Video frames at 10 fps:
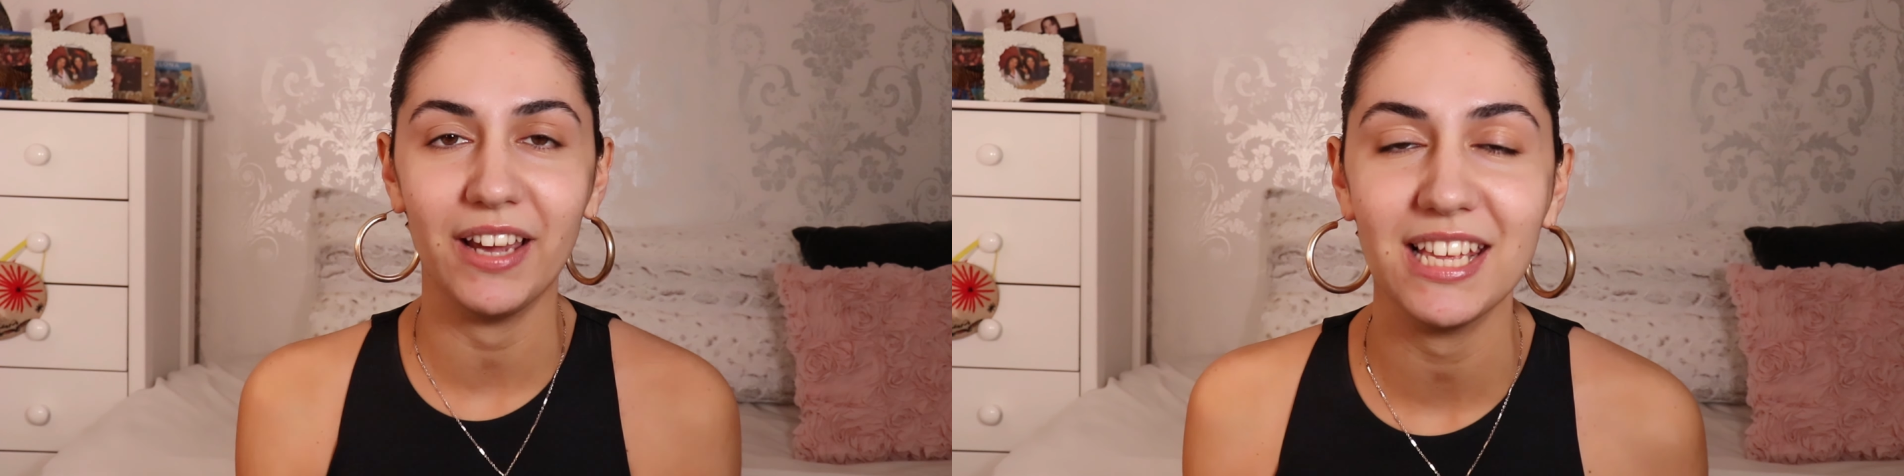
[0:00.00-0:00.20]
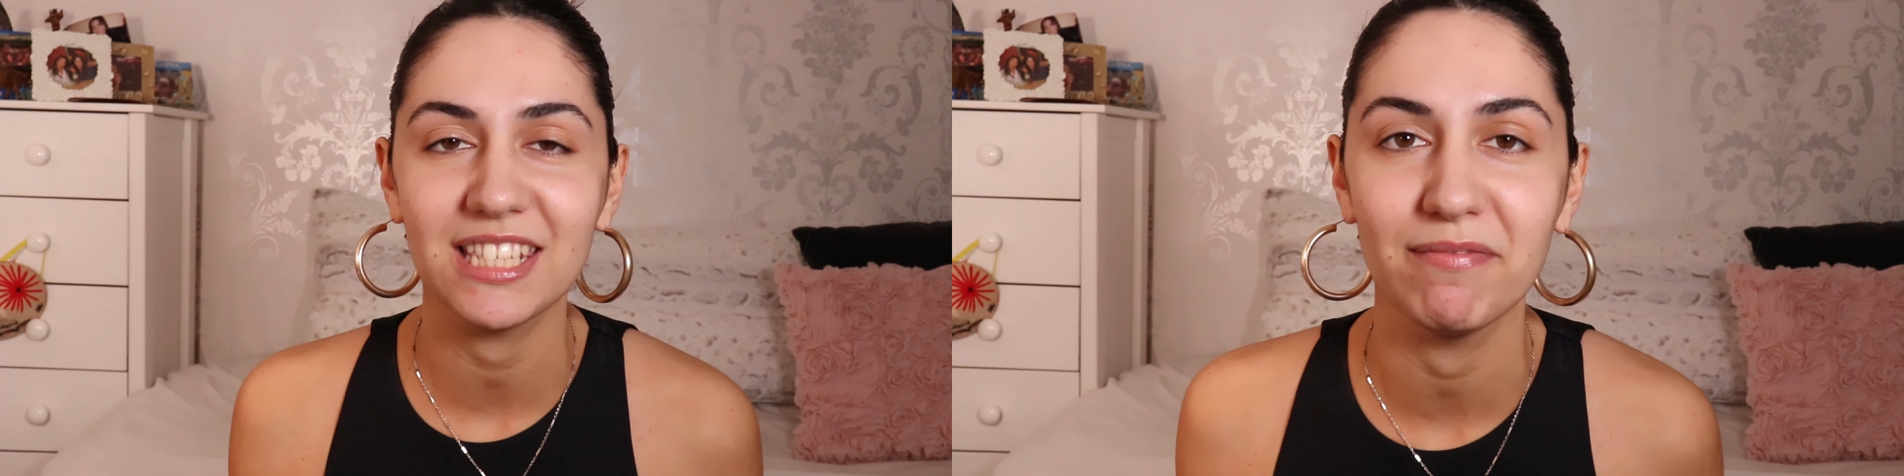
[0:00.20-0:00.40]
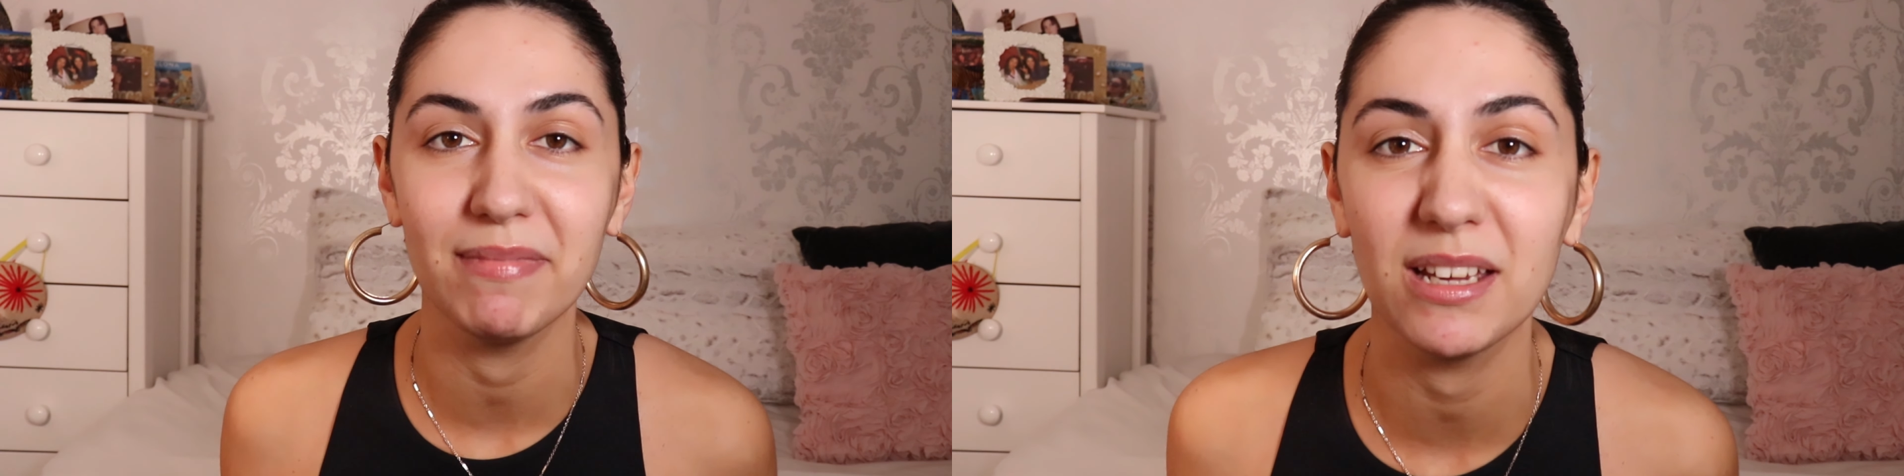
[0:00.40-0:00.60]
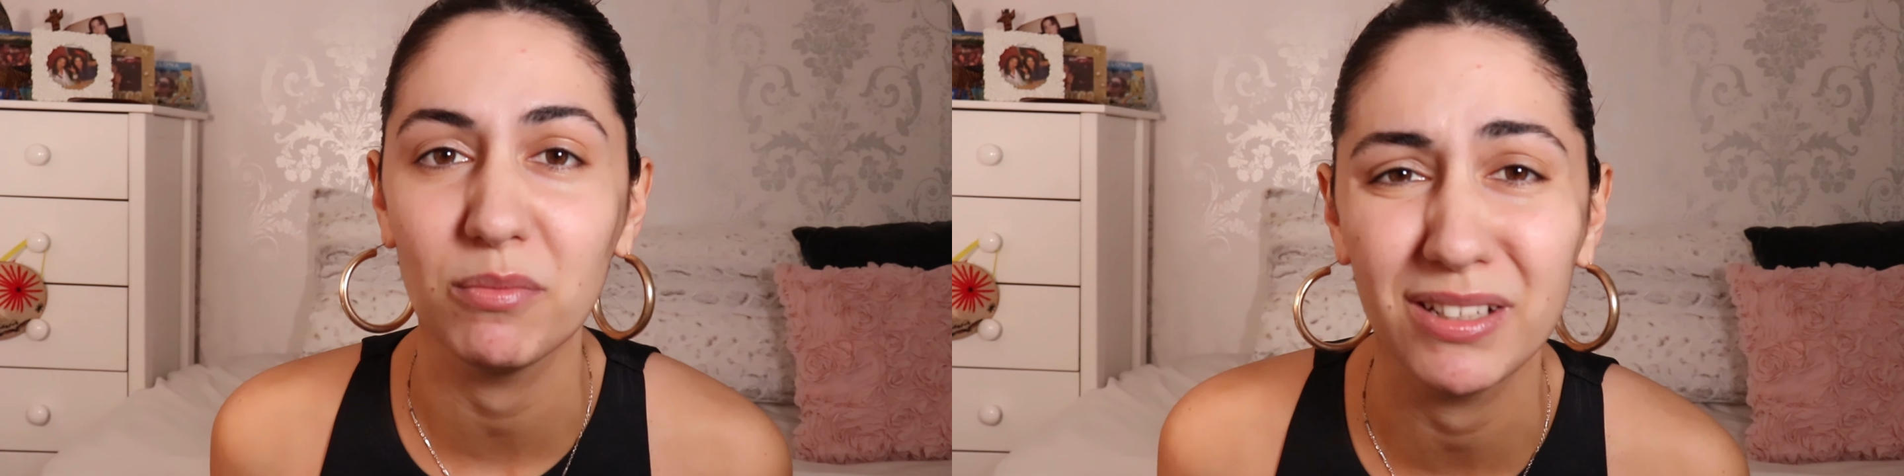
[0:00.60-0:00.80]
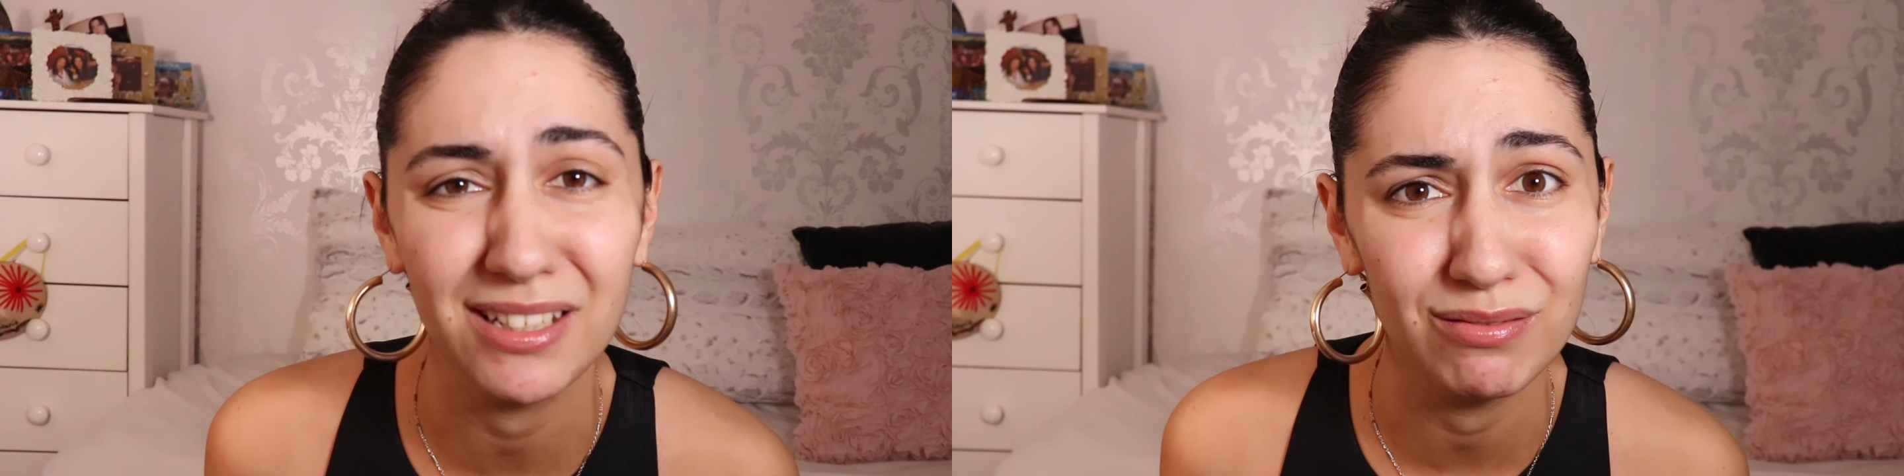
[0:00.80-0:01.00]
face of
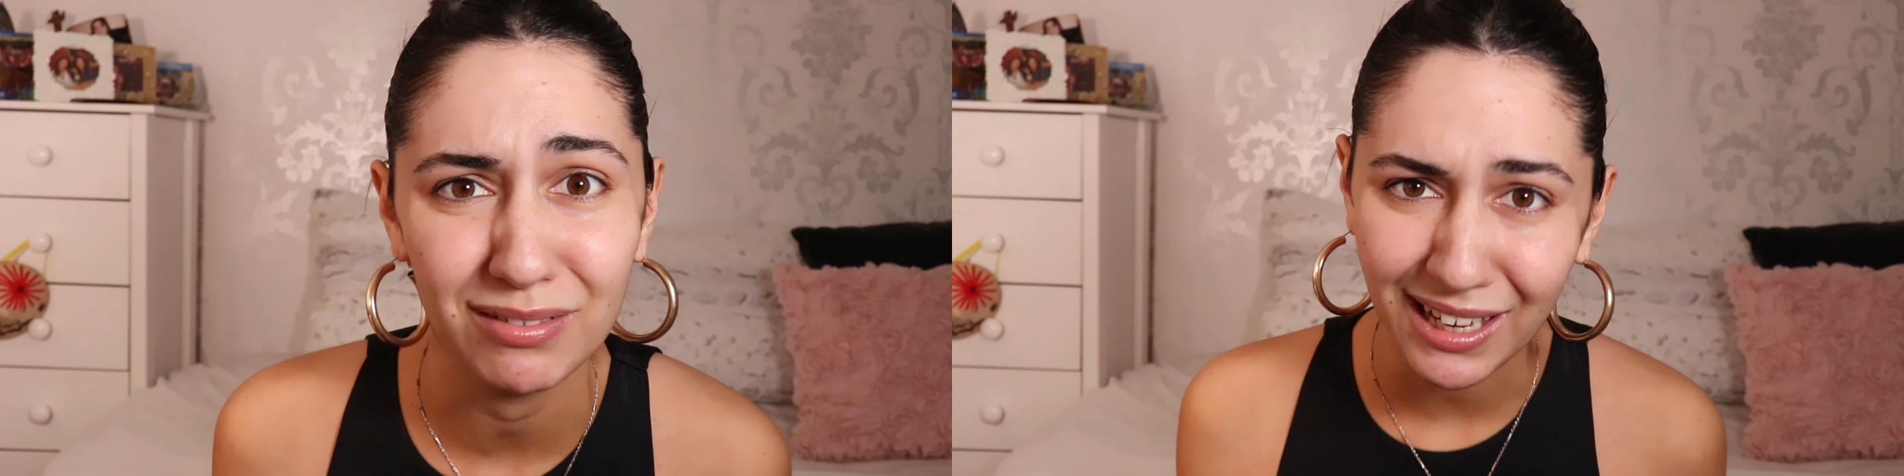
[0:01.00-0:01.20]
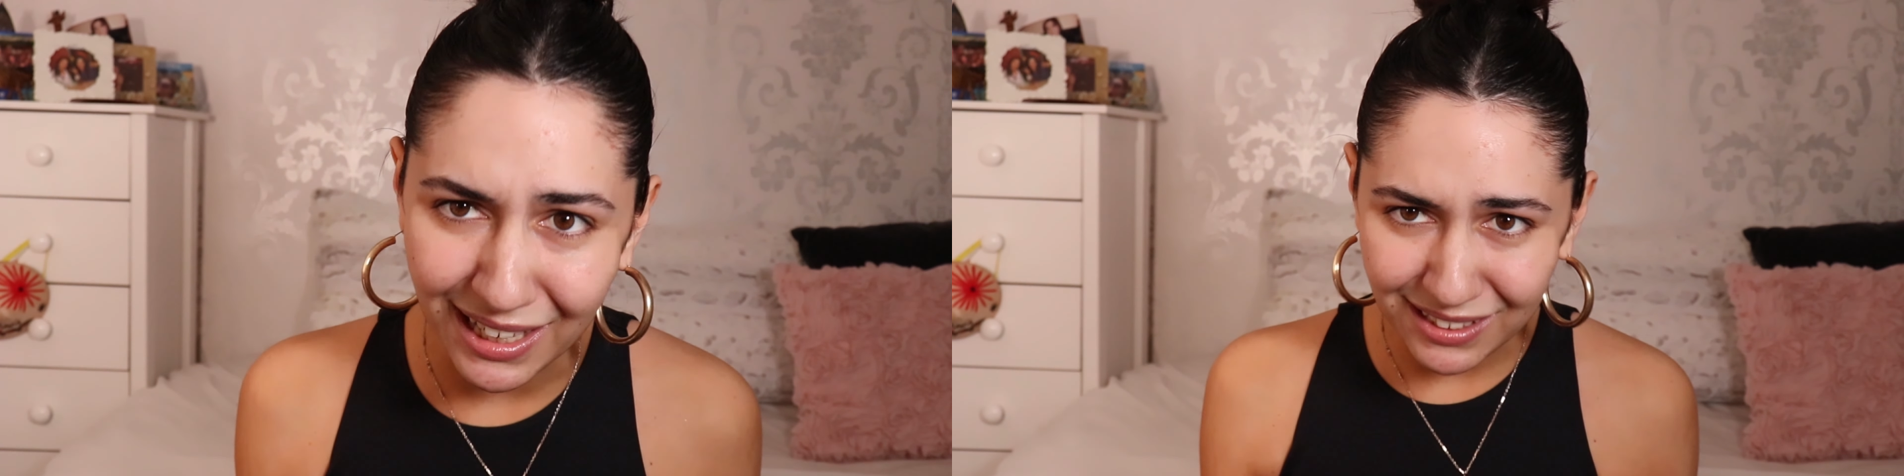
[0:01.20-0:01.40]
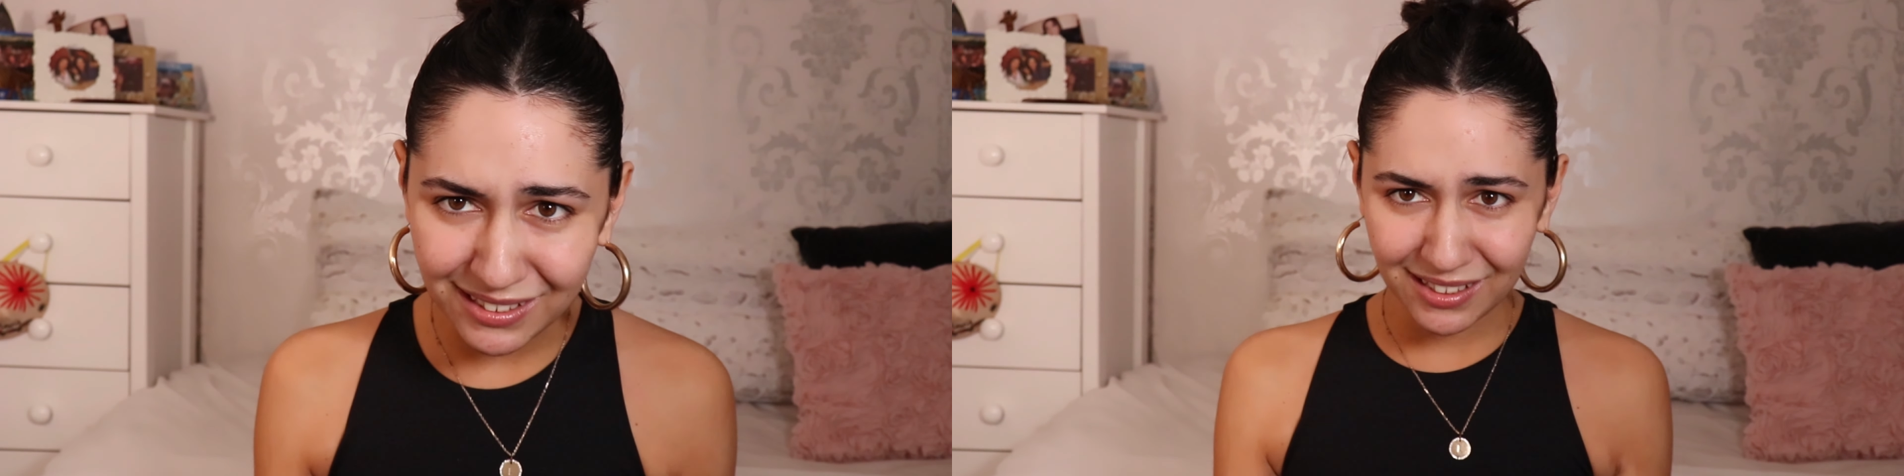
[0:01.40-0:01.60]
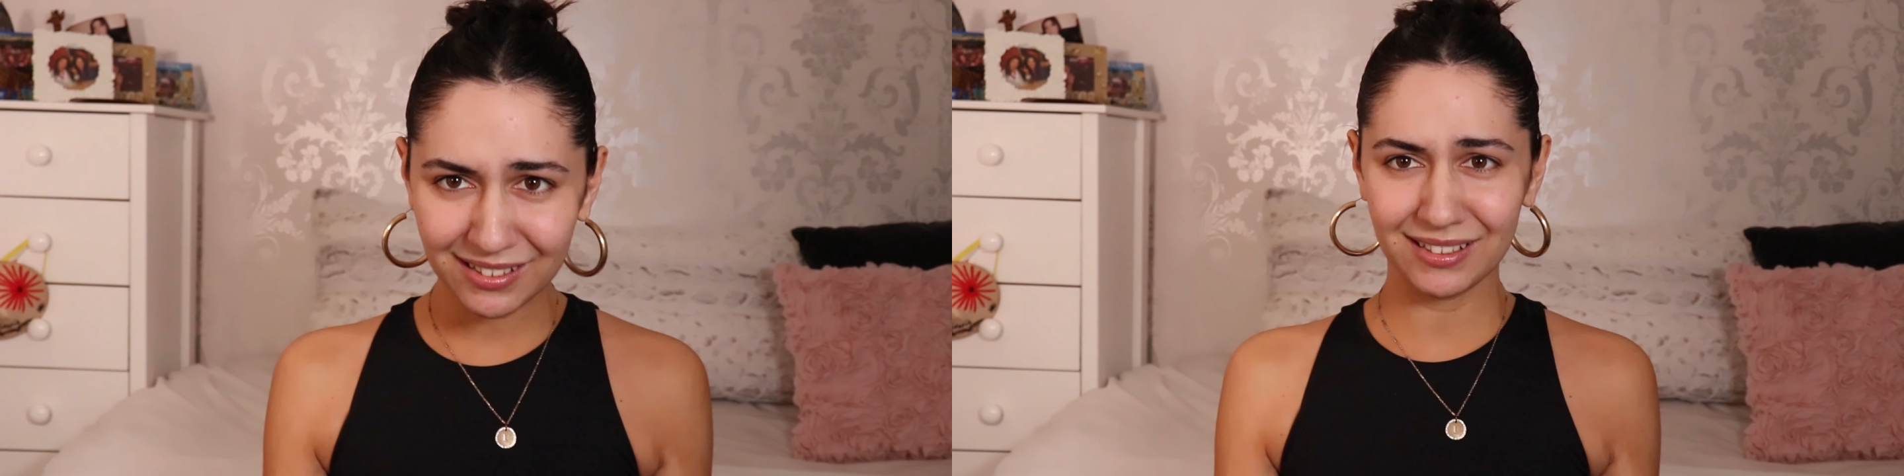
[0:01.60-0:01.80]
makeup we don't like.